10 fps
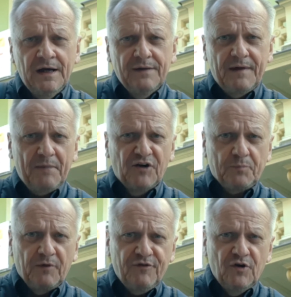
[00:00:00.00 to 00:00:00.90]
They much
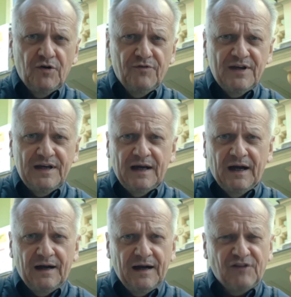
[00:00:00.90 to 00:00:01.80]
preferred the
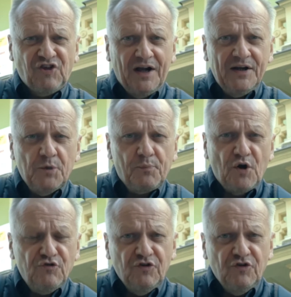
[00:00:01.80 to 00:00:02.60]
Italian approach,